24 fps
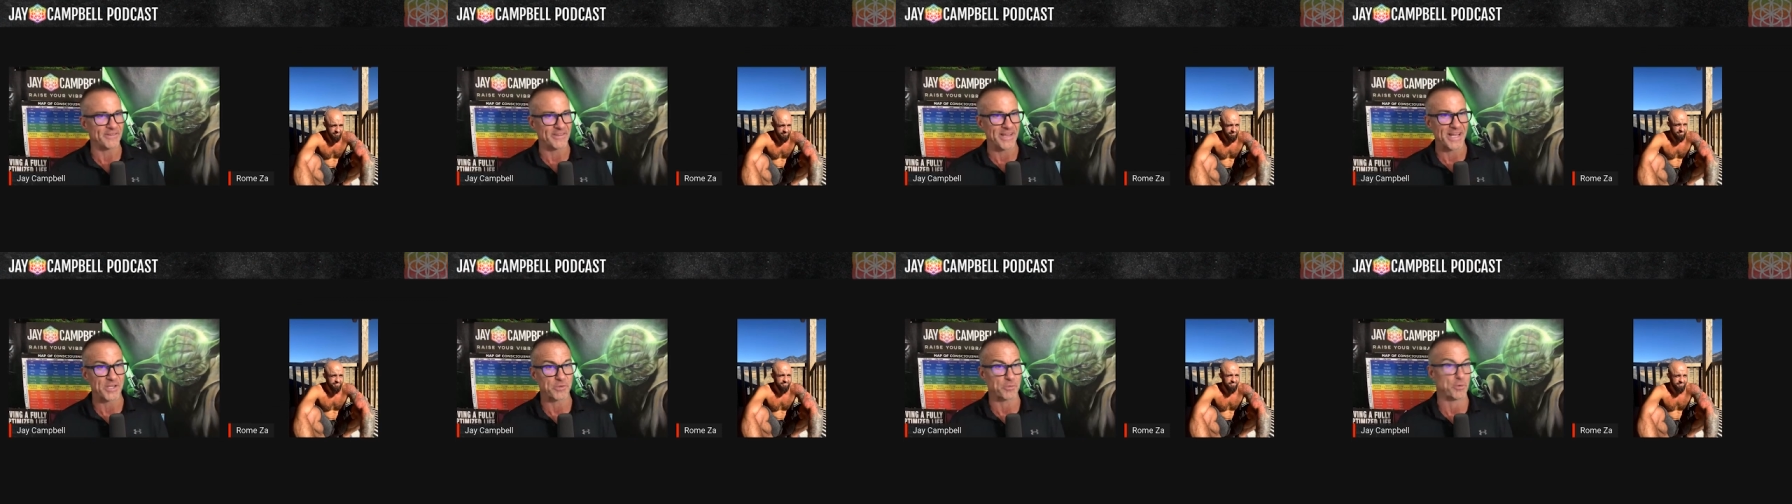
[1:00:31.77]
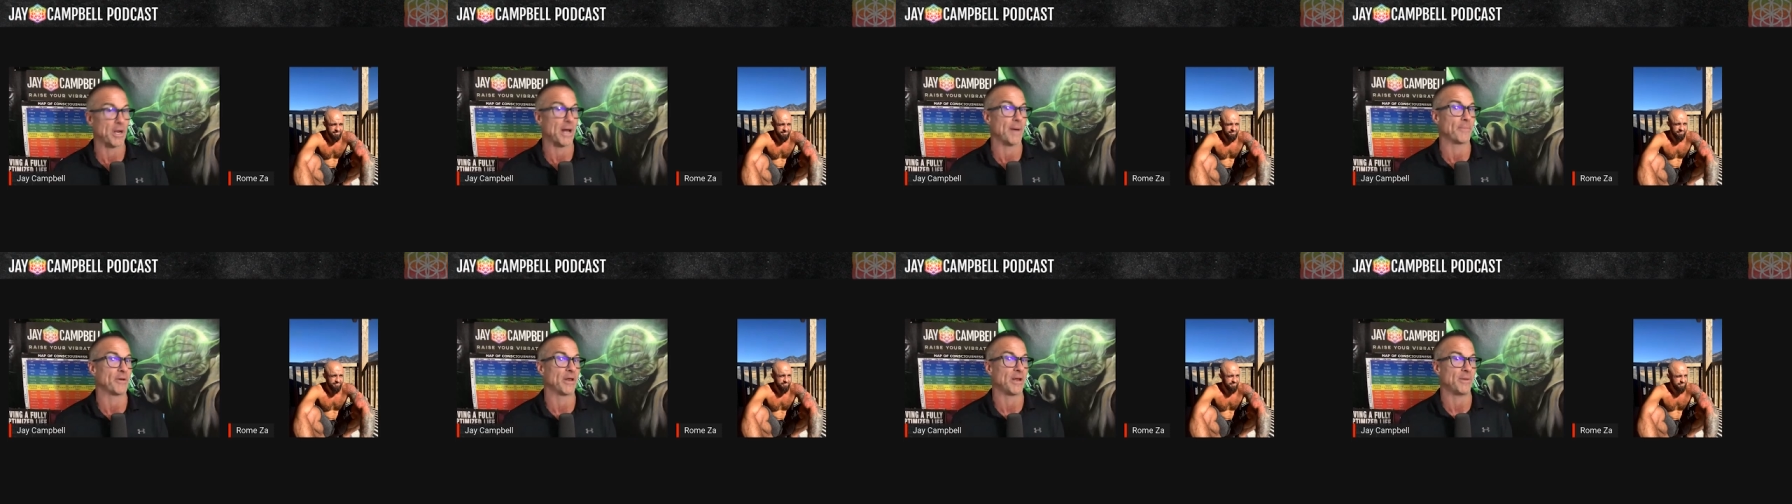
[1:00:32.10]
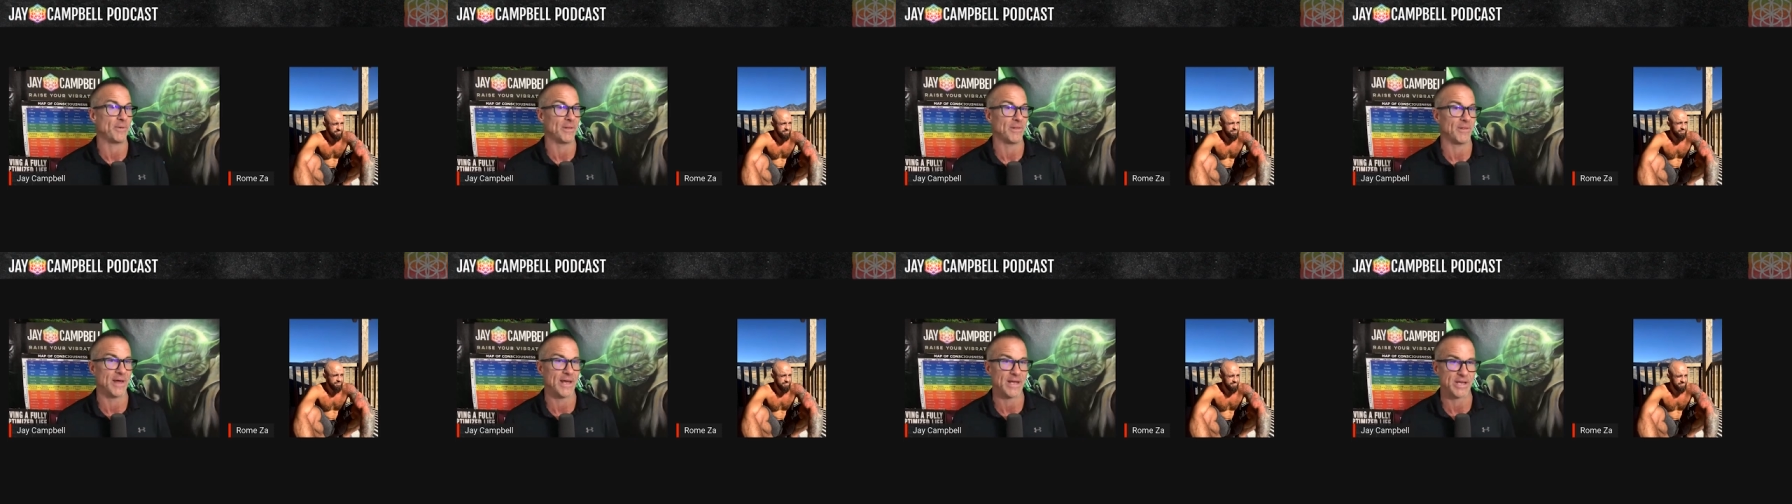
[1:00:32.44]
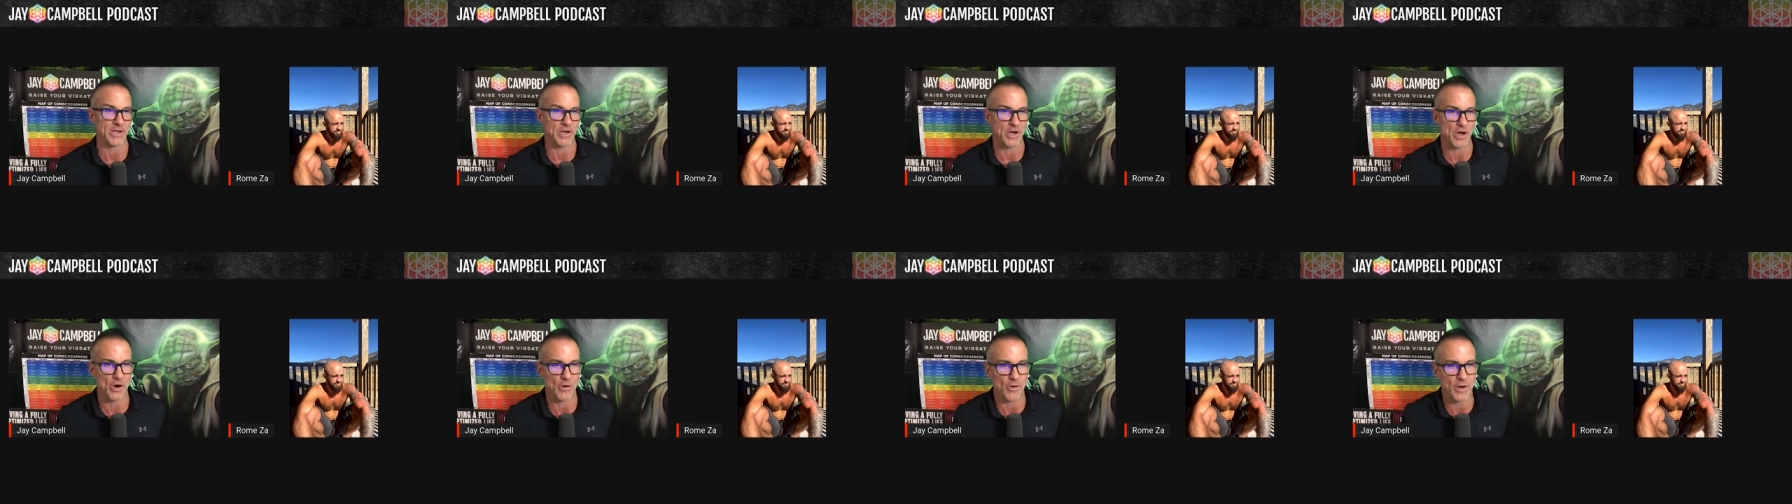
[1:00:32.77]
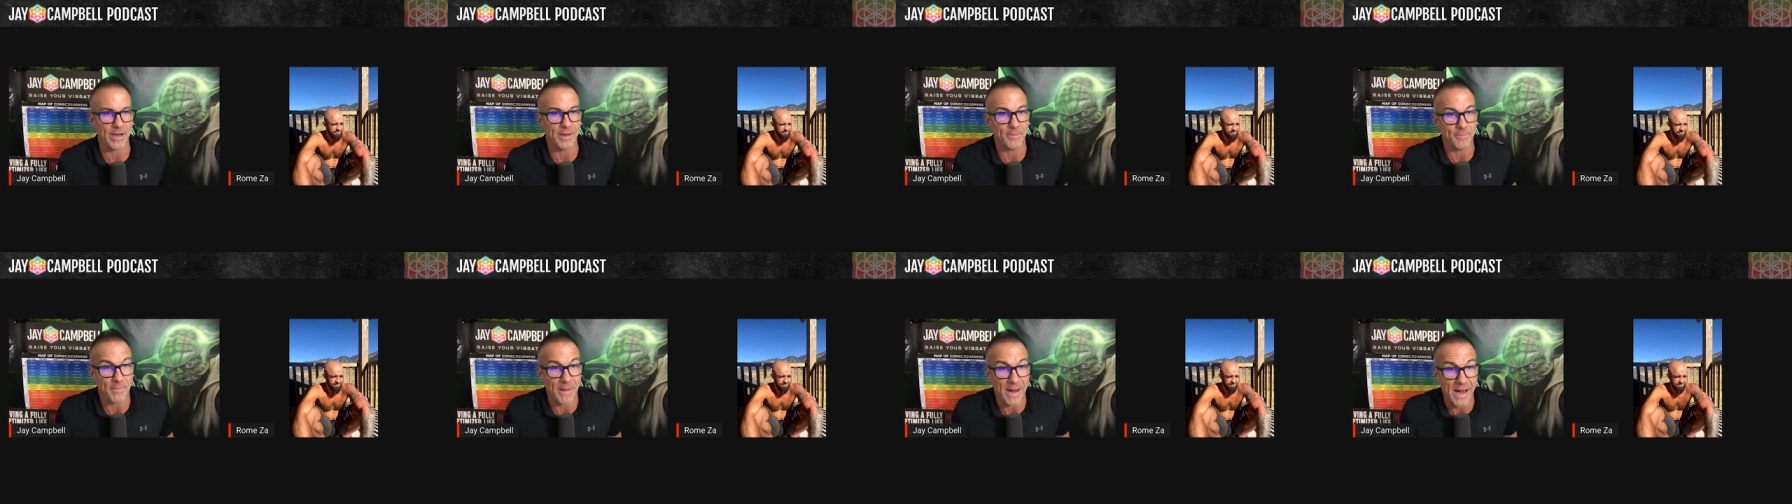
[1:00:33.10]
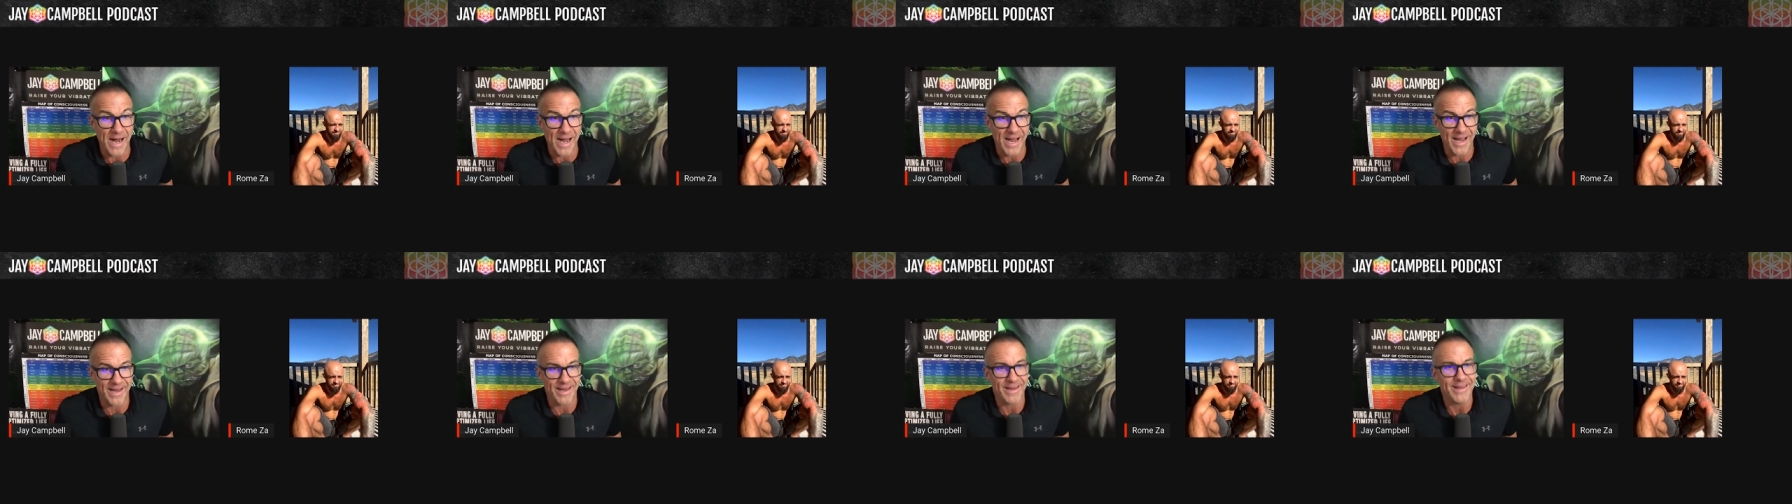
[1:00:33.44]
that's when I'm going to be like you know in
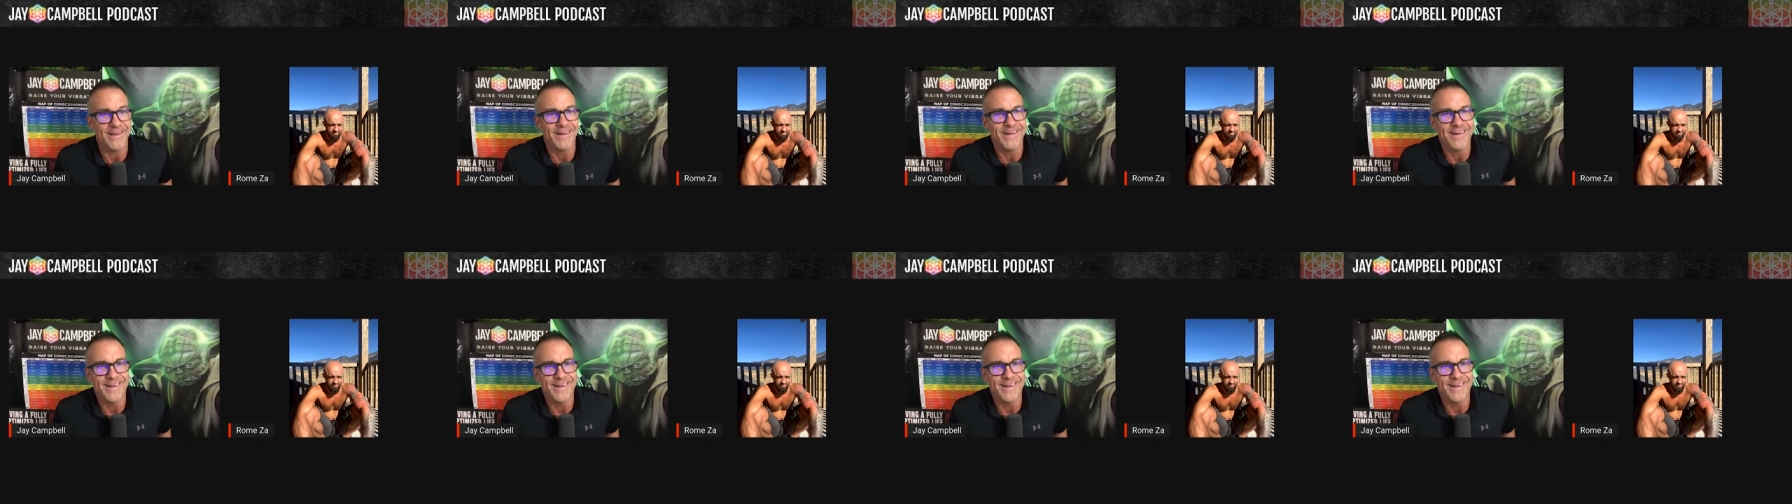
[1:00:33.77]
my